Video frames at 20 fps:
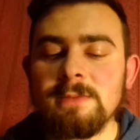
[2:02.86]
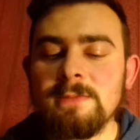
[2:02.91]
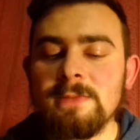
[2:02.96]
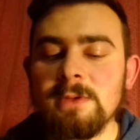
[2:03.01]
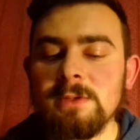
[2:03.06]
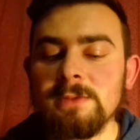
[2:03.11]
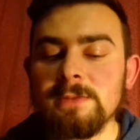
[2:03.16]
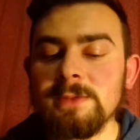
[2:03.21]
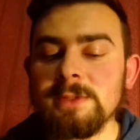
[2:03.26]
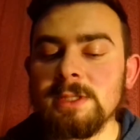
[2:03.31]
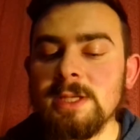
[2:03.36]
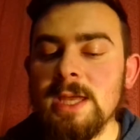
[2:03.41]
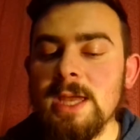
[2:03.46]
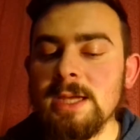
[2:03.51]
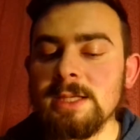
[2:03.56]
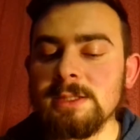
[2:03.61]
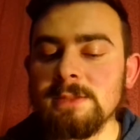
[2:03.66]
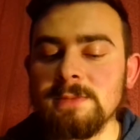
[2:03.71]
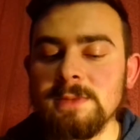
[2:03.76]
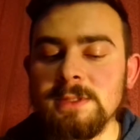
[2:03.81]
use the
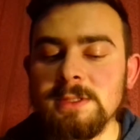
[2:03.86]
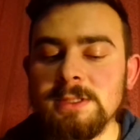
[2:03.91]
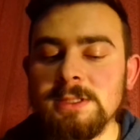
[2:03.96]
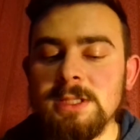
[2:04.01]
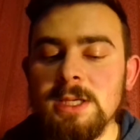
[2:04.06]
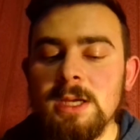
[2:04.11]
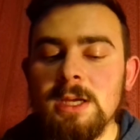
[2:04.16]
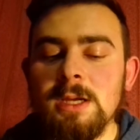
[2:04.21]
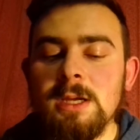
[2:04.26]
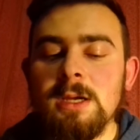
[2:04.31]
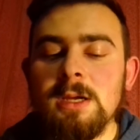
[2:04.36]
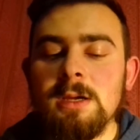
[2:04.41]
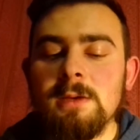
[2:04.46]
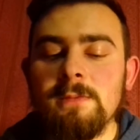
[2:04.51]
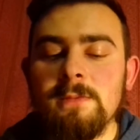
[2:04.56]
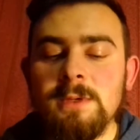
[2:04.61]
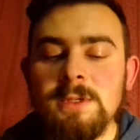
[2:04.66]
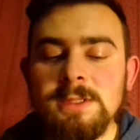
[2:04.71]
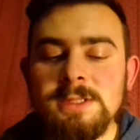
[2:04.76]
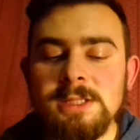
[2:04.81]
following activities.
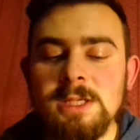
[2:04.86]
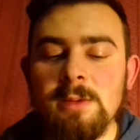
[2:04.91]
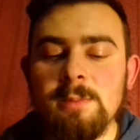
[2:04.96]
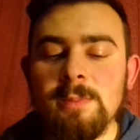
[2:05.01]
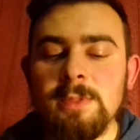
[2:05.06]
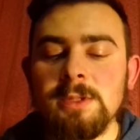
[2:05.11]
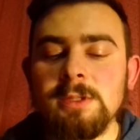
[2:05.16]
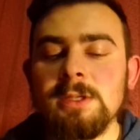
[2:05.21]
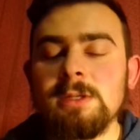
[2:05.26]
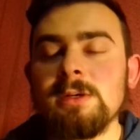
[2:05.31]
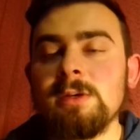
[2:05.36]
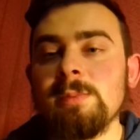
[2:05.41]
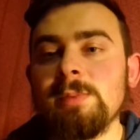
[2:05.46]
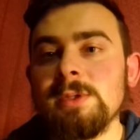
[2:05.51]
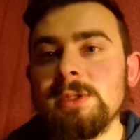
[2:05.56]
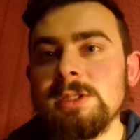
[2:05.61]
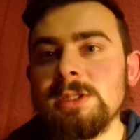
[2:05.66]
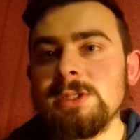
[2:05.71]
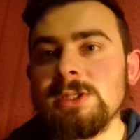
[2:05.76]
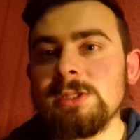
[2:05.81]
For
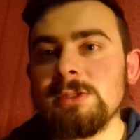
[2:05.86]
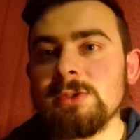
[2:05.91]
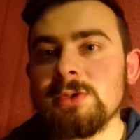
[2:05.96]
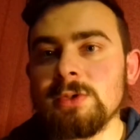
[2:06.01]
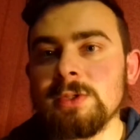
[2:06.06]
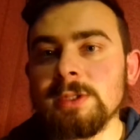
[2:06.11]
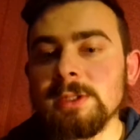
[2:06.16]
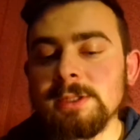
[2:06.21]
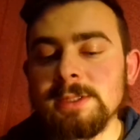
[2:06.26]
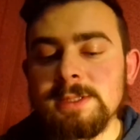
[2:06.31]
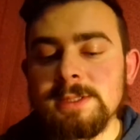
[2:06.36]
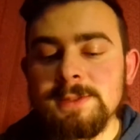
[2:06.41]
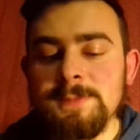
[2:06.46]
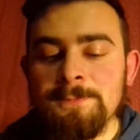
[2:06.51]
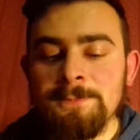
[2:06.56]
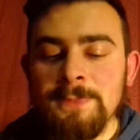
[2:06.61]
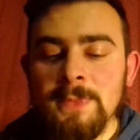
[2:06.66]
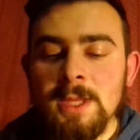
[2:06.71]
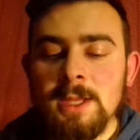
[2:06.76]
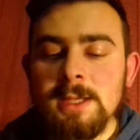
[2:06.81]
example, repetition
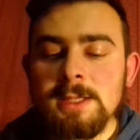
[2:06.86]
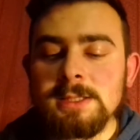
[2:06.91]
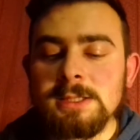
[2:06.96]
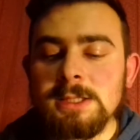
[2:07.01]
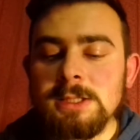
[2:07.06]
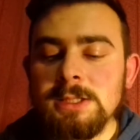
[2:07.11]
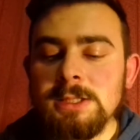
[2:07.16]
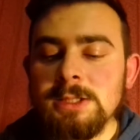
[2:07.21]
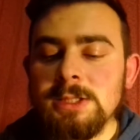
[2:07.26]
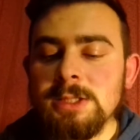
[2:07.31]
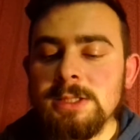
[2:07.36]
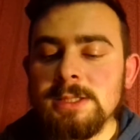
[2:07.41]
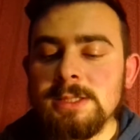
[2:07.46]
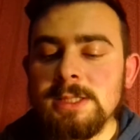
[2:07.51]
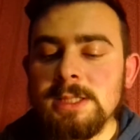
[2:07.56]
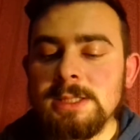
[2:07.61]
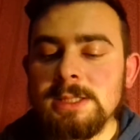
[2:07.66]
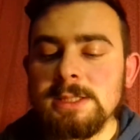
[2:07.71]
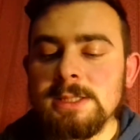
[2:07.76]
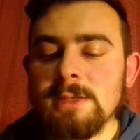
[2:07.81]
drills. The
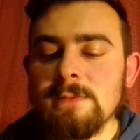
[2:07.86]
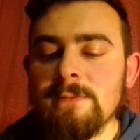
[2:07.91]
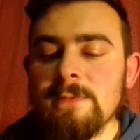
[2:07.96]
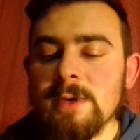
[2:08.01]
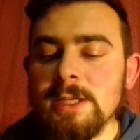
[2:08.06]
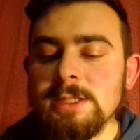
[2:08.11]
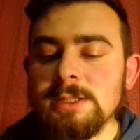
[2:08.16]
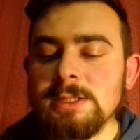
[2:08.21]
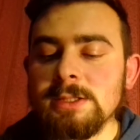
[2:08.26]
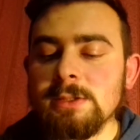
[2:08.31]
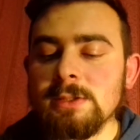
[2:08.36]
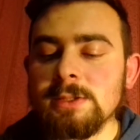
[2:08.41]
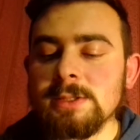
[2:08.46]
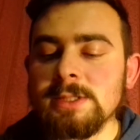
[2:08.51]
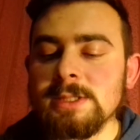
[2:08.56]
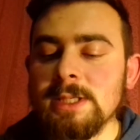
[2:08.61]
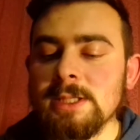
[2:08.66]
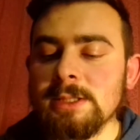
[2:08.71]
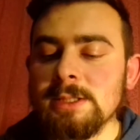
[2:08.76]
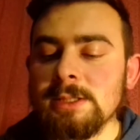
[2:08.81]
teacher says a
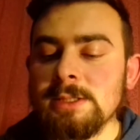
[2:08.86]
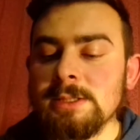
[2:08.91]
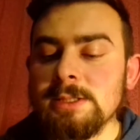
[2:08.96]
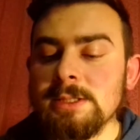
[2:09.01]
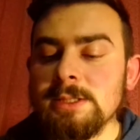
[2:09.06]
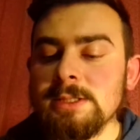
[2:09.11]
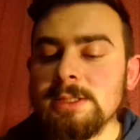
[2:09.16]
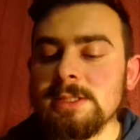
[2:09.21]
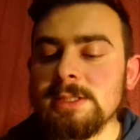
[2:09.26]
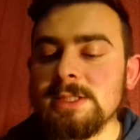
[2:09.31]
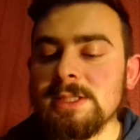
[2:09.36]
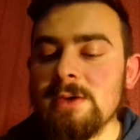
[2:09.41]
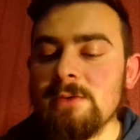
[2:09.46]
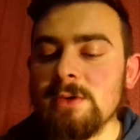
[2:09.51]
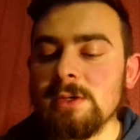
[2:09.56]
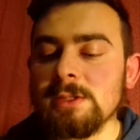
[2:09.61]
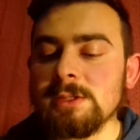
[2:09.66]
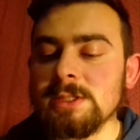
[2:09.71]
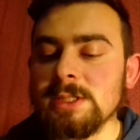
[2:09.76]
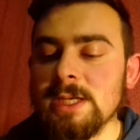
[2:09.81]
phrase or sentences
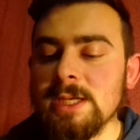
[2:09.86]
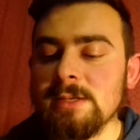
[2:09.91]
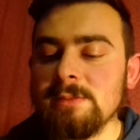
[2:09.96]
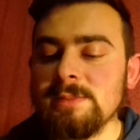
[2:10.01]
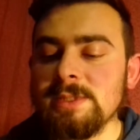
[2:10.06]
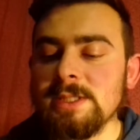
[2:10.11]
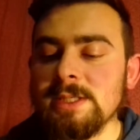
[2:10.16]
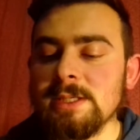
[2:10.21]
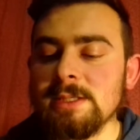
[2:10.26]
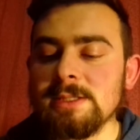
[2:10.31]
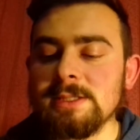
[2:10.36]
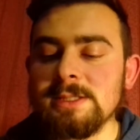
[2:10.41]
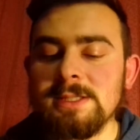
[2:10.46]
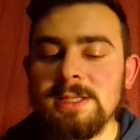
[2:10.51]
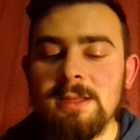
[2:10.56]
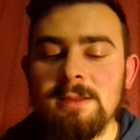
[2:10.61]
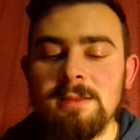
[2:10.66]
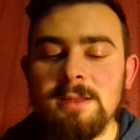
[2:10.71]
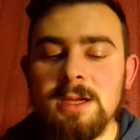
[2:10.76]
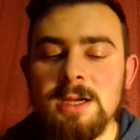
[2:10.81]
several times
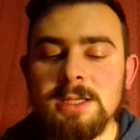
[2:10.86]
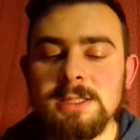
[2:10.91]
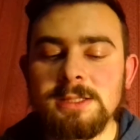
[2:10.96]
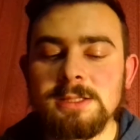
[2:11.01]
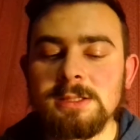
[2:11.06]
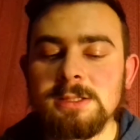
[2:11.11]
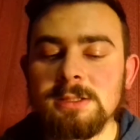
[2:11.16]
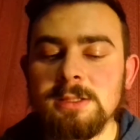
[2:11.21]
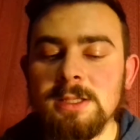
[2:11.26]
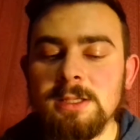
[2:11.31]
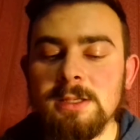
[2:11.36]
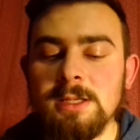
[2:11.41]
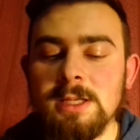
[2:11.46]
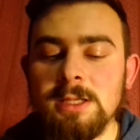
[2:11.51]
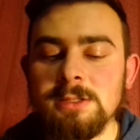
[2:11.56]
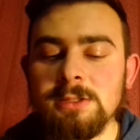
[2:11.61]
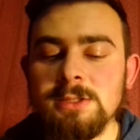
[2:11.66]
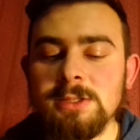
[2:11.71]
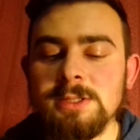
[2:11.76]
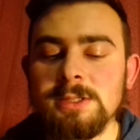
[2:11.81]
and then asks
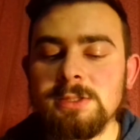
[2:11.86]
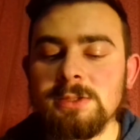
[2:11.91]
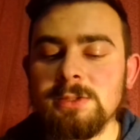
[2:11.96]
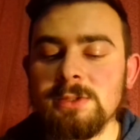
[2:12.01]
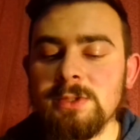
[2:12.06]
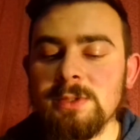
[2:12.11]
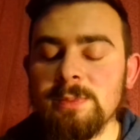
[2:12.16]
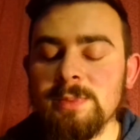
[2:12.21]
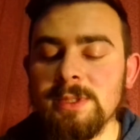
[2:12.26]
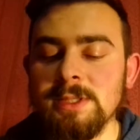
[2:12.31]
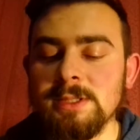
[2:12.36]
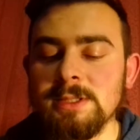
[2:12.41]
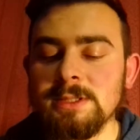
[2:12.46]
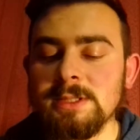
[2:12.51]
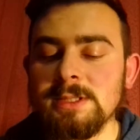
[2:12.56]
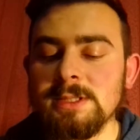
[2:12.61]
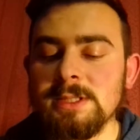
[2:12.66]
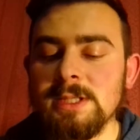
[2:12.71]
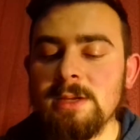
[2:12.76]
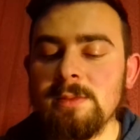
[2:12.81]
learners to
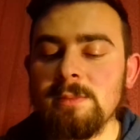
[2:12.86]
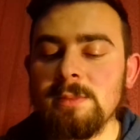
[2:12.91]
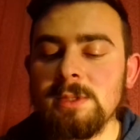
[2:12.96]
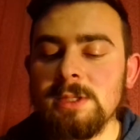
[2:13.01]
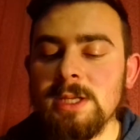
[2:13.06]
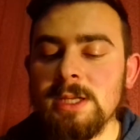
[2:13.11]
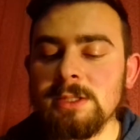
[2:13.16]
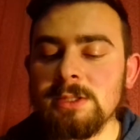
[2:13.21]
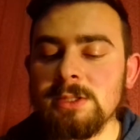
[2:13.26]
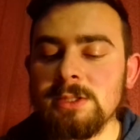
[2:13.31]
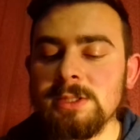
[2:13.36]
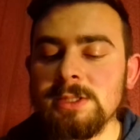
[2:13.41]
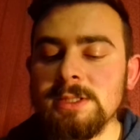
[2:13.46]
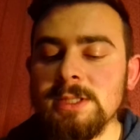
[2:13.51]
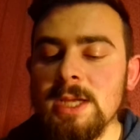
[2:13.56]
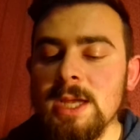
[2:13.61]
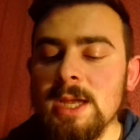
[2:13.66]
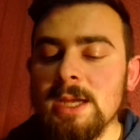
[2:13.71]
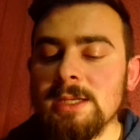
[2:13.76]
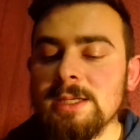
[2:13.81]
repeat. Some
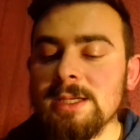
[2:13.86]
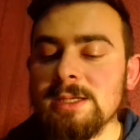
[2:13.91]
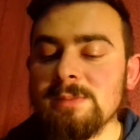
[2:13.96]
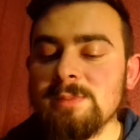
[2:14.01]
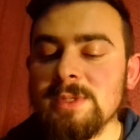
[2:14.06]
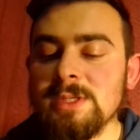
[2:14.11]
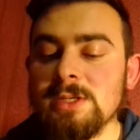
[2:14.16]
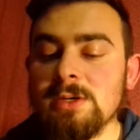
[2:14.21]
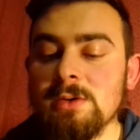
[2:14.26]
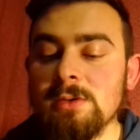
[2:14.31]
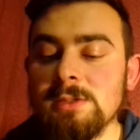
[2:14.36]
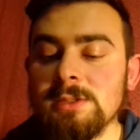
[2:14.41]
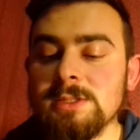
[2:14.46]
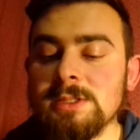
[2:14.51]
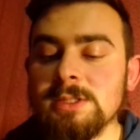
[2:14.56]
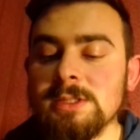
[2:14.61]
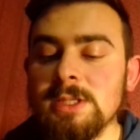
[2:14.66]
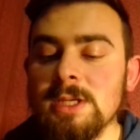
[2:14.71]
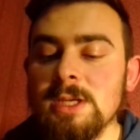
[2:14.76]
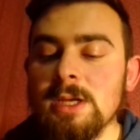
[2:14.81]
learners can be
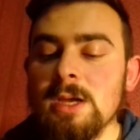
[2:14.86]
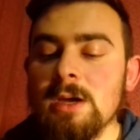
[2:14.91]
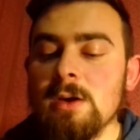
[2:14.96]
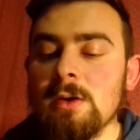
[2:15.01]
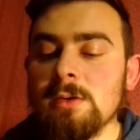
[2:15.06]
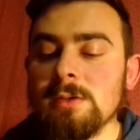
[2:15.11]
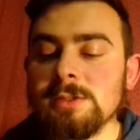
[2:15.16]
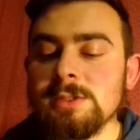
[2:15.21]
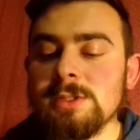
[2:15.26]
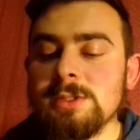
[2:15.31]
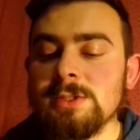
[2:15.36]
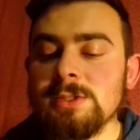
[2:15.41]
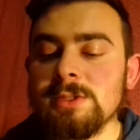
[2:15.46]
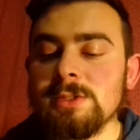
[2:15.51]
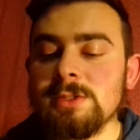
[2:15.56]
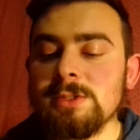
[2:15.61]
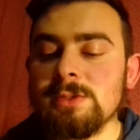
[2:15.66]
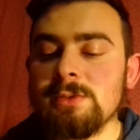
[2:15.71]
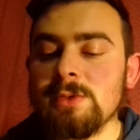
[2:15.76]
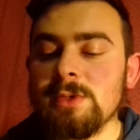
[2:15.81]
called
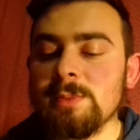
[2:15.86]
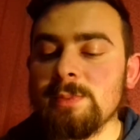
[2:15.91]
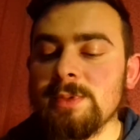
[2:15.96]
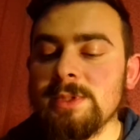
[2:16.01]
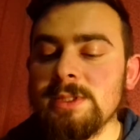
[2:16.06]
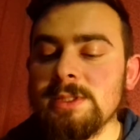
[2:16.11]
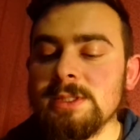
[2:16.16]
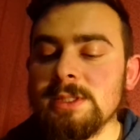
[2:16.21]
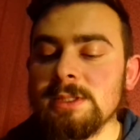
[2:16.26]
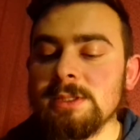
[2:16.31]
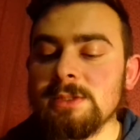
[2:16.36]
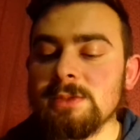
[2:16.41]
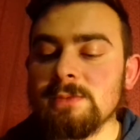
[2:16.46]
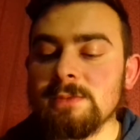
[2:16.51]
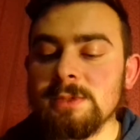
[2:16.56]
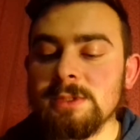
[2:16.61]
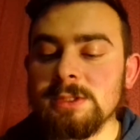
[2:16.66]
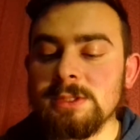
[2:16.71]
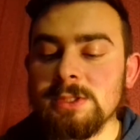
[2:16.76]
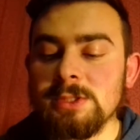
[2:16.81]
on to
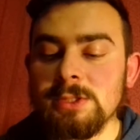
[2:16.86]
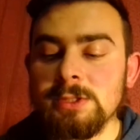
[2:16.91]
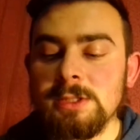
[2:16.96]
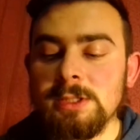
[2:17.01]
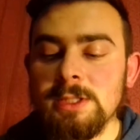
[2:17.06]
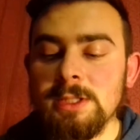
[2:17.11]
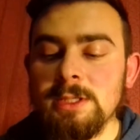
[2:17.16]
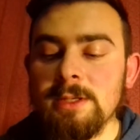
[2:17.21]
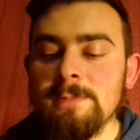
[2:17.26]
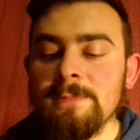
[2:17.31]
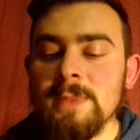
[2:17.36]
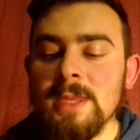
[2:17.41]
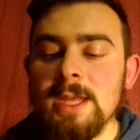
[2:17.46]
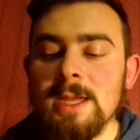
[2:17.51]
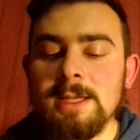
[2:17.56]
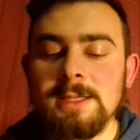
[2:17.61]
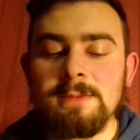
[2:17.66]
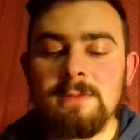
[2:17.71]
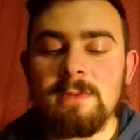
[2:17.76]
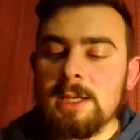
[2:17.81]
repeat
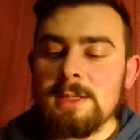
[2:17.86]
individually,